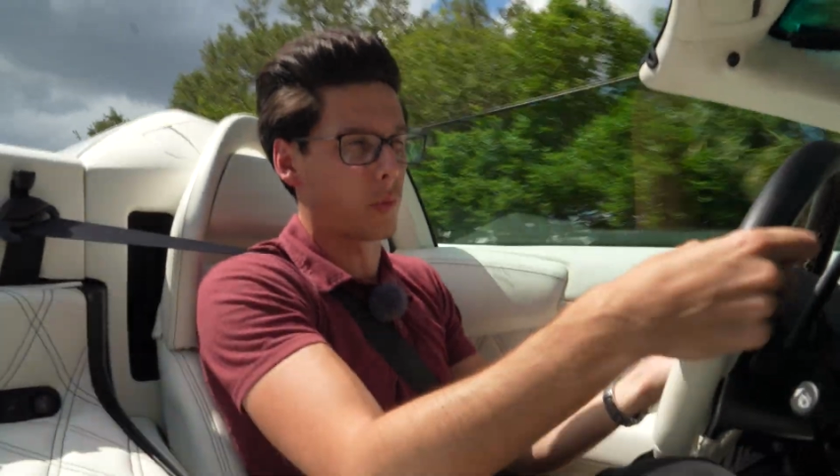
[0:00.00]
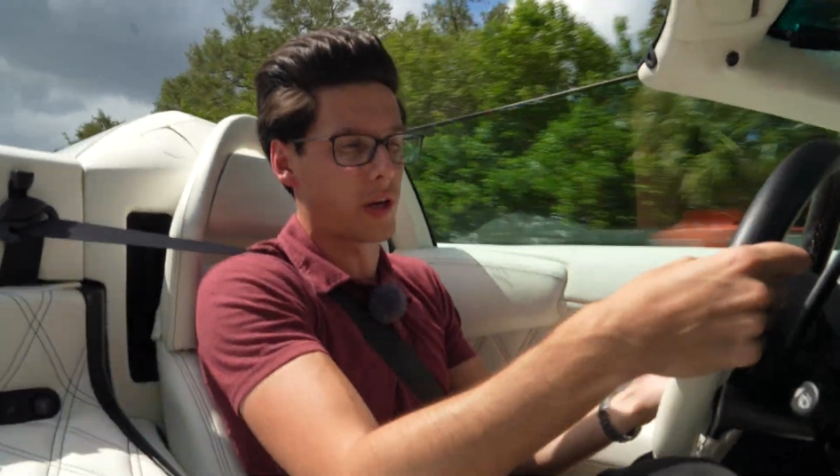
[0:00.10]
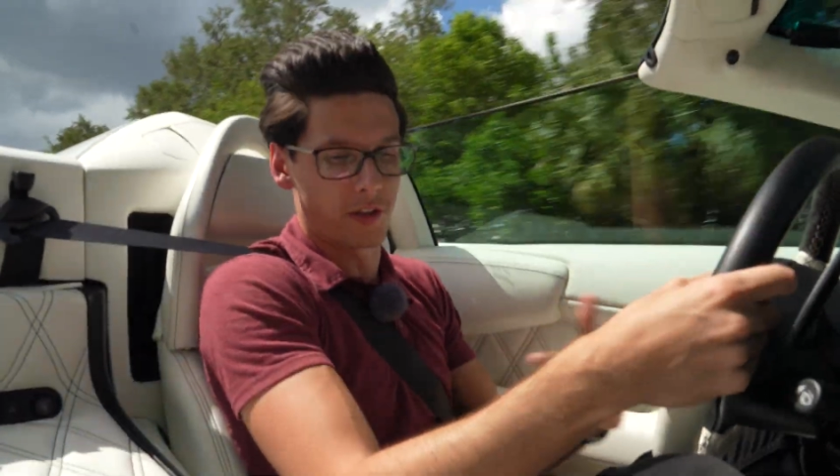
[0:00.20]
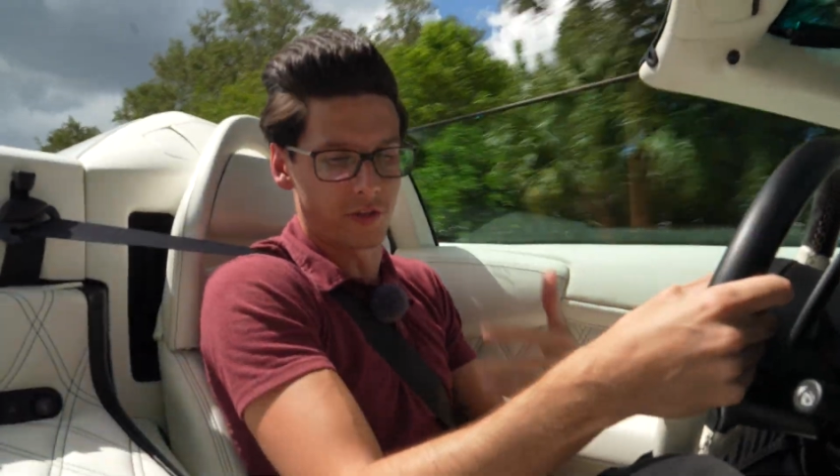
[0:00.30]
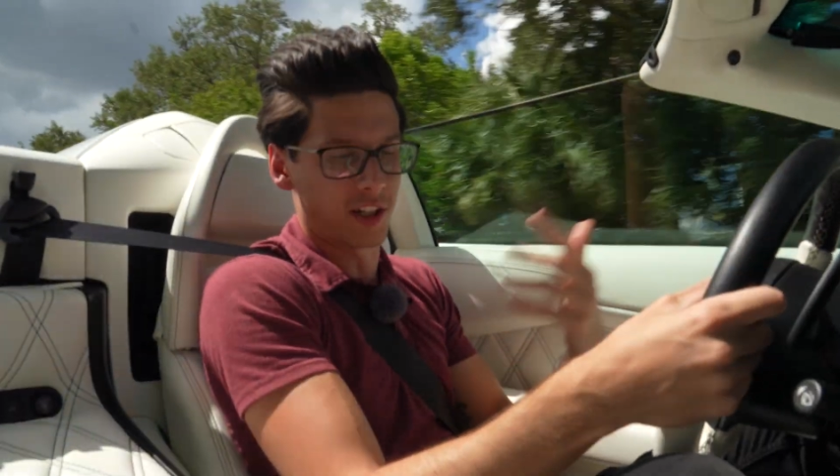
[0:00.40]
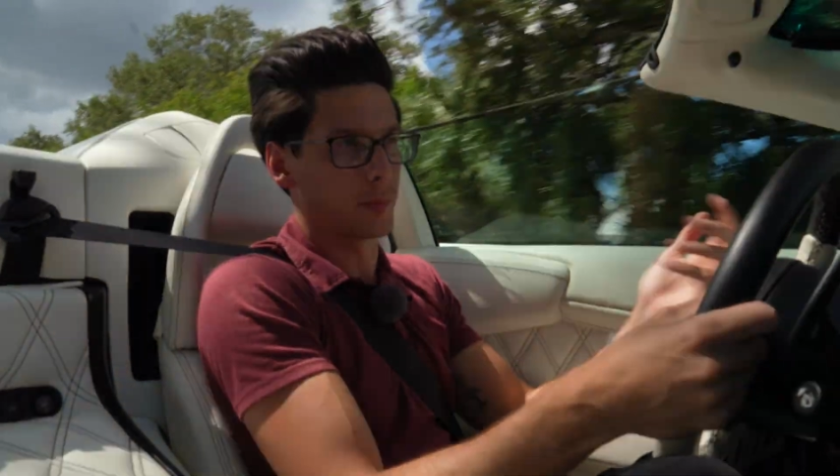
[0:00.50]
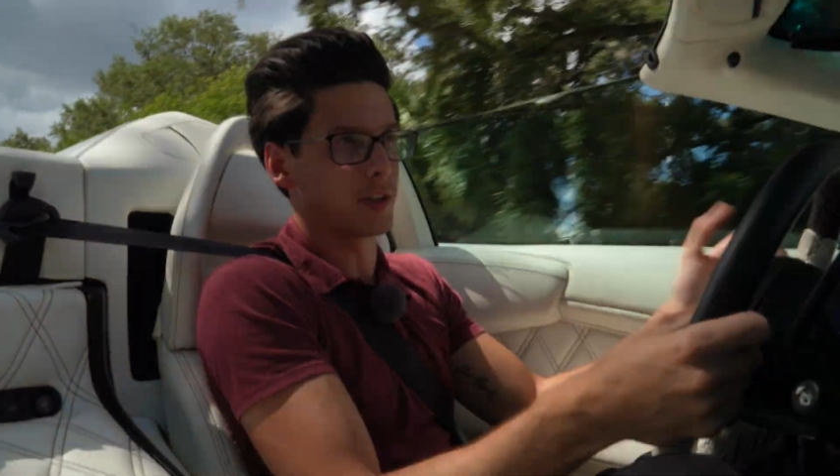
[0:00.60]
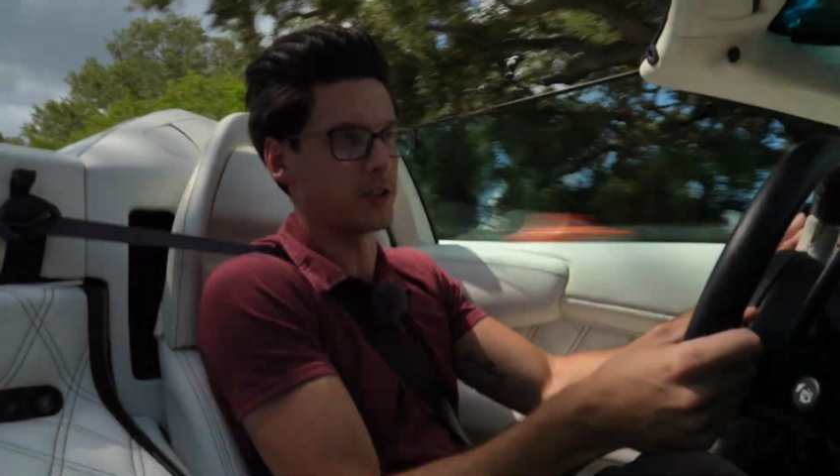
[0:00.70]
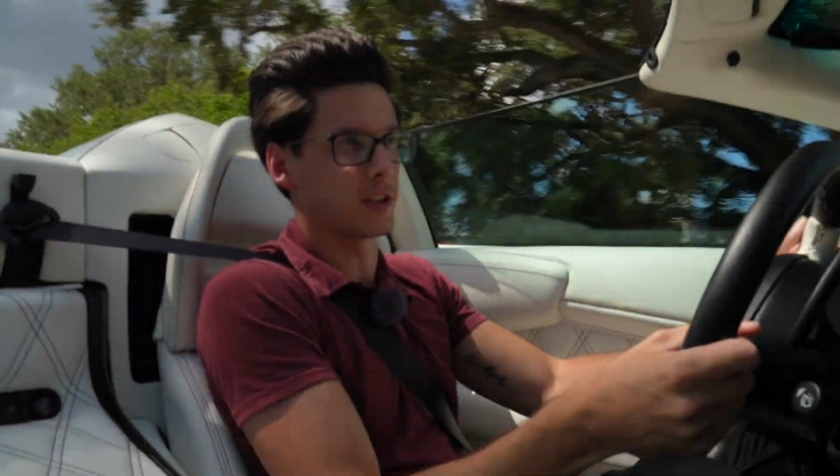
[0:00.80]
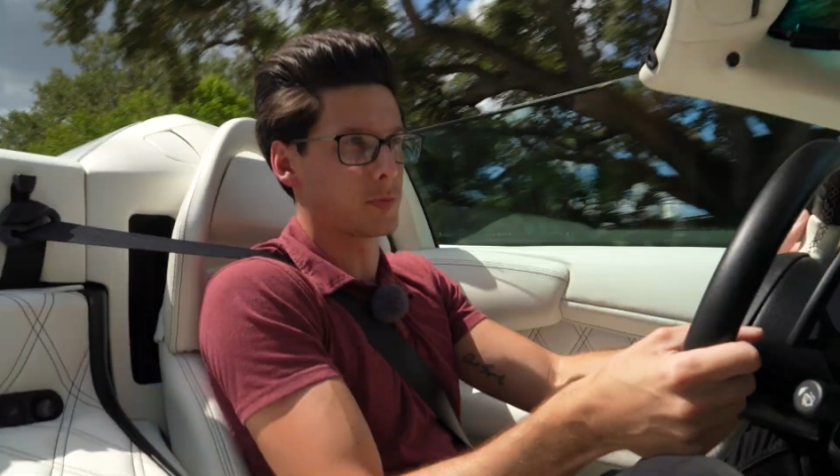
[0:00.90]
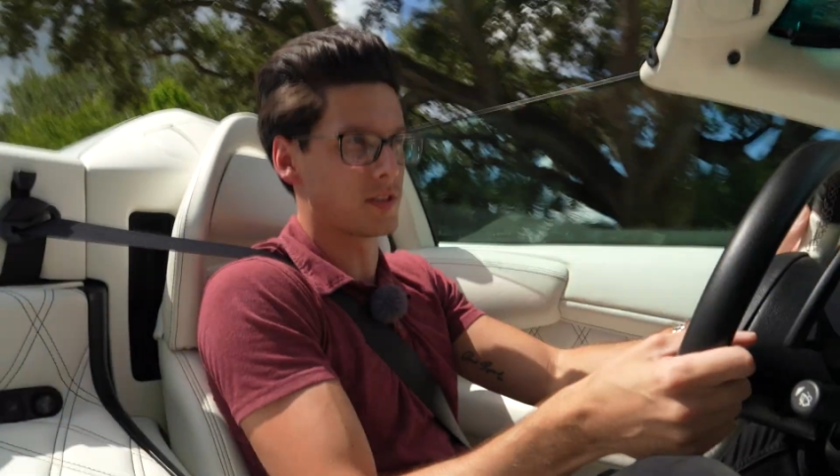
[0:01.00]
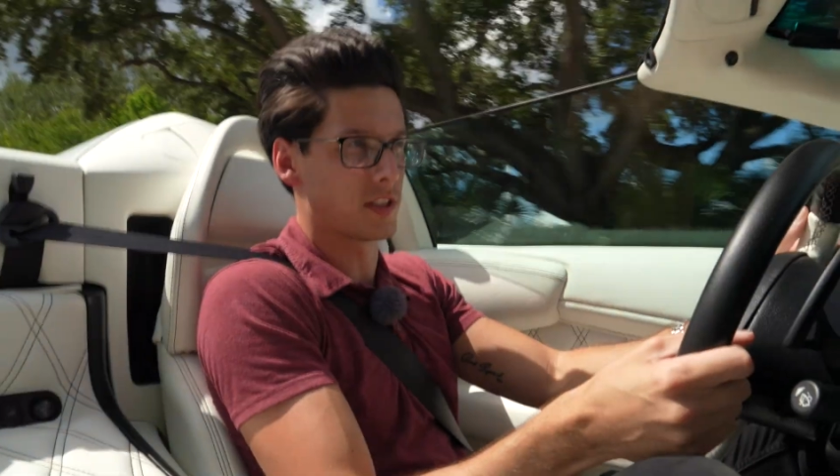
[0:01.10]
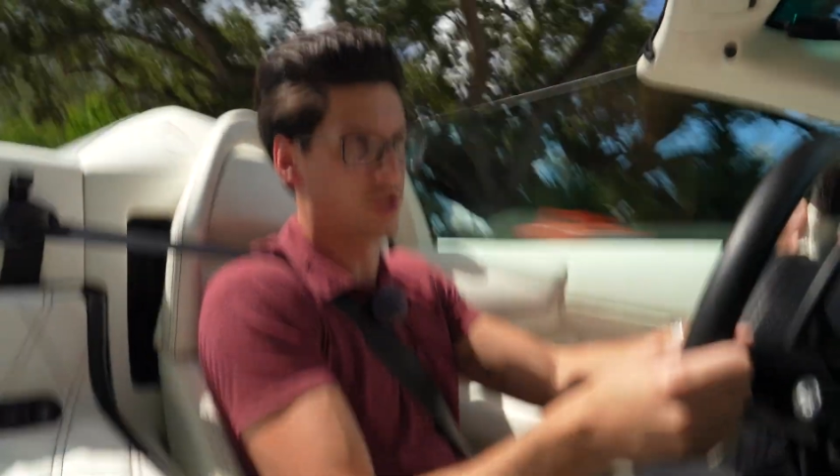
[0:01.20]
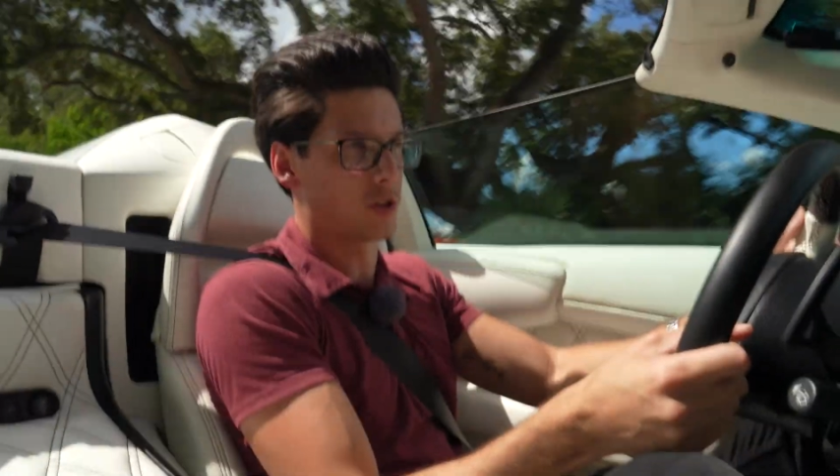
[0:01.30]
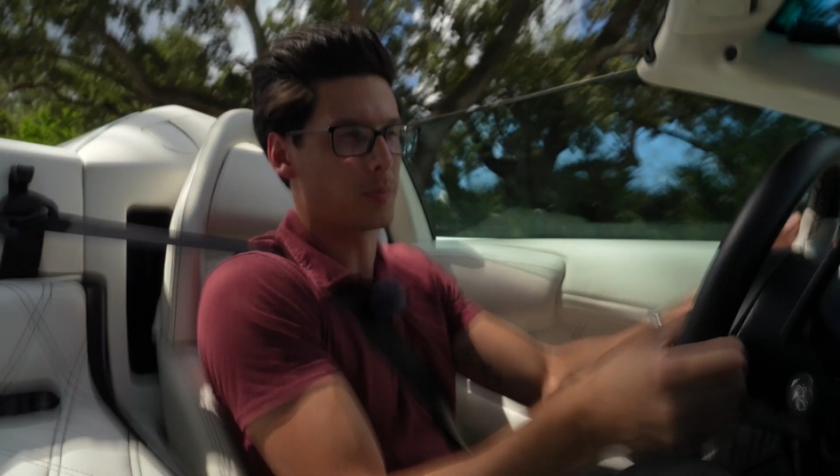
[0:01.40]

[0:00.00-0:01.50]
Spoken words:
way the transmission is positioned,